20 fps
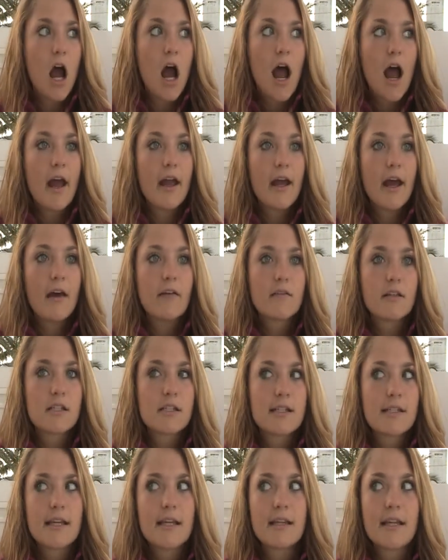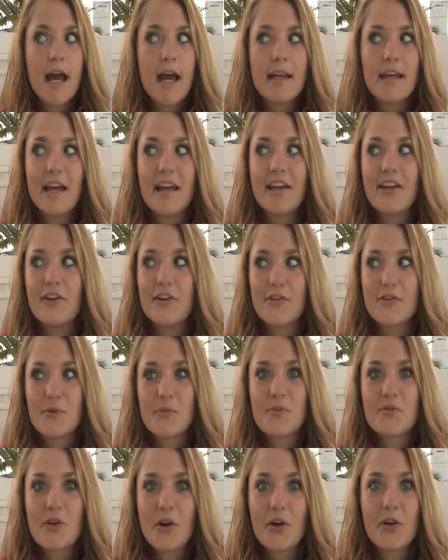I haven't seen that yet here, so
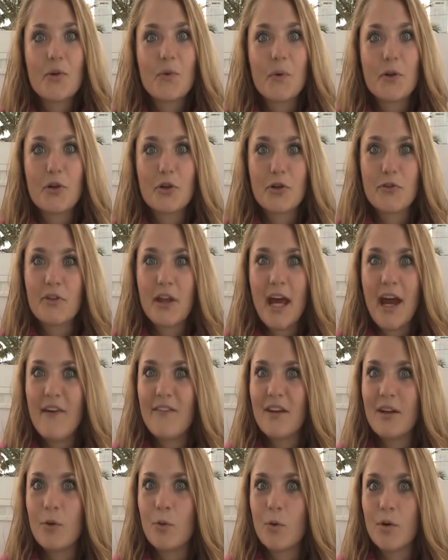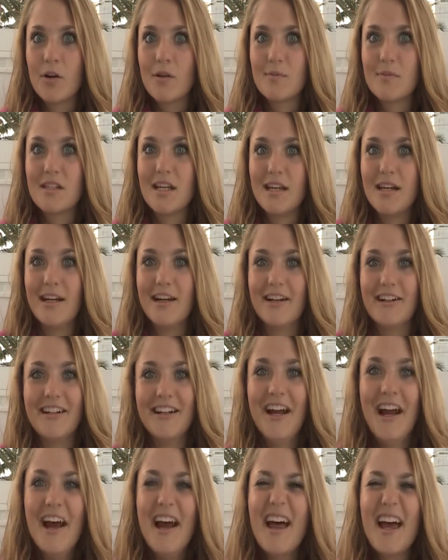I'm starting to wonder if they have any worms here.